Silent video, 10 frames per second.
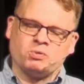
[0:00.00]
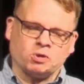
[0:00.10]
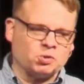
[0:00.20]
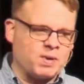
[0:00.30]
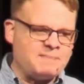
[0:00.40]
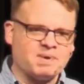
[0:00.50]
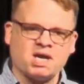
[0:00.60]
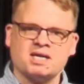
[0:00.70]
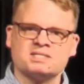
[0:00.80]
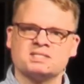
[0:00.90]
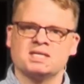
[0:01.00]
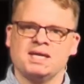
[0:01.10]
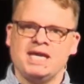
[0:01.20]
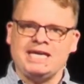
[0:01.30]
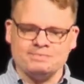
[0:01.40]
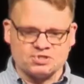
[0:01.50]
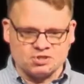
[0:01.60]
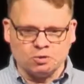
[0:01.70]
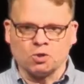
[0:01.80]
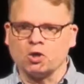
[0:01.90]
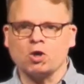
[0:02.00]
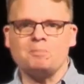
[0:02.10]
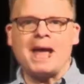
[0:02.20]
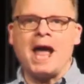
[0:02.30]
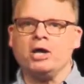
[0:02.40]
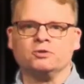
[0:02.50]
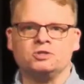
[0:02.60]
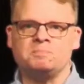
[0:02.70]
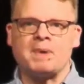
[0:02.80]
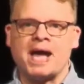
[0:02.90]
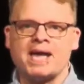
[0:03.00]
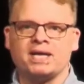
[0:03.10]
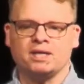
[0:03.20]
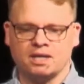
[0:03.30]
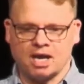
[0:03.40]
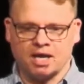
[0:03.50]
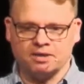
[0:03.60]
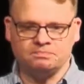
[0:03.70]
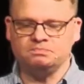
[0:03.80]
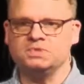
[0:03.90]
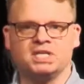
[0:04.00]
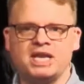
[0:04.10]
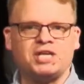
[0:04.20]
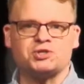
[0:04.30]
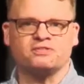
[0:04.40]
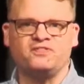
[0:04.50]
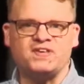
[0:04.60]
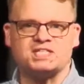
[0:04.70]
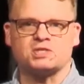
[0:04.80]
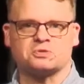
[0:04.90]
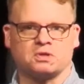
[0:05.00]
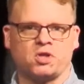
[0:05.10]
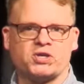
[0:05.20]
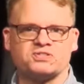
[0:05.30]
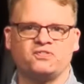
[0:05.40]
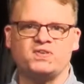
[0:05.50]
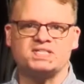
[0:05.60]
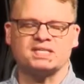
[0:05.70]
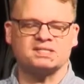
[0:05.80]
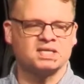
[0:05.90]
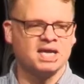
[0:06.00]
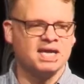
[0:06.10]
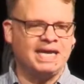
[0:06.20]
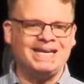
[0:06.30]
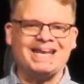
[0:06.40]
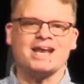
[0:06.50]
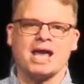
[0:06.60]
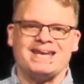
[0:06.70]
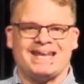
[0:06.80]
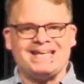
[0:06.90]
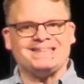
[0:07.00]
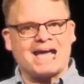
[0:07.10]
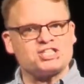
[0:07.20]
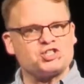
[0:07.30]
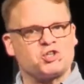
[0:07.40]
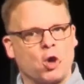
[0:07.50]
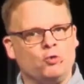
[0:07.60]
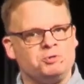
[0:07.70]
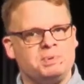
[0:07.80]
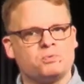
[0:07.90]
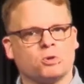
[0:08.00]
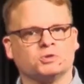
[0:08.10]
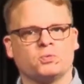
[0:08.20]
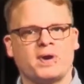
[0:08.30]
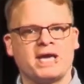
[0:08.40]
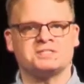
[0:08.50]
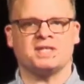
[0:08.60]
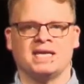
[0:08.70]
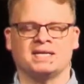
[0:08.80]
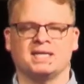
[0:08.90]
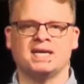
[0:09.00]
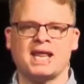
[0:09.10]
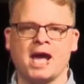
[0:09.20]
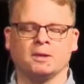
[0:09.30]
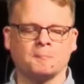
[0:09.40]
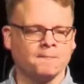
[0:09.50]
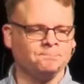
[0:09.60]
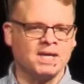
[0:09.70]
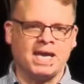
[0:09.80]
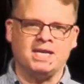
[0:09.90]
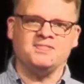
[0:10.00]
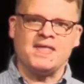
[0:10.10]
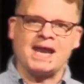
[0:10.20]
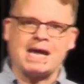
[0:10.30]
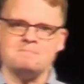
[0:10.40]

rolled away because he was no longer bound by the nature of physics or the laws of physics. He did not need that stone to be rolled away so that he could get out. And in that, I